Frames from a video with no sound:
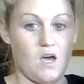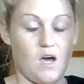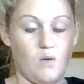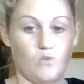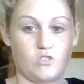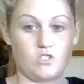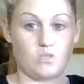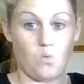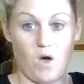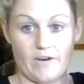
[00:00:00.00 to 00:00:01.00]
with
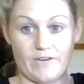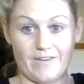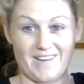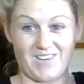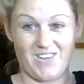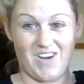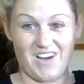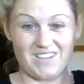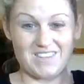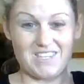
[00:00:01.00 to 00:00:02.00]
just water and a
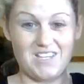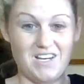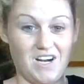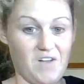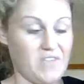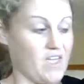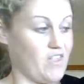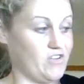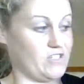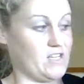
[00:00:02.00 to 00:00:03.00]
cloth on the
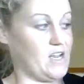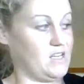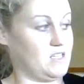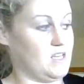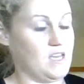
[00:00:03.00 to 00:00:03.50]
other side,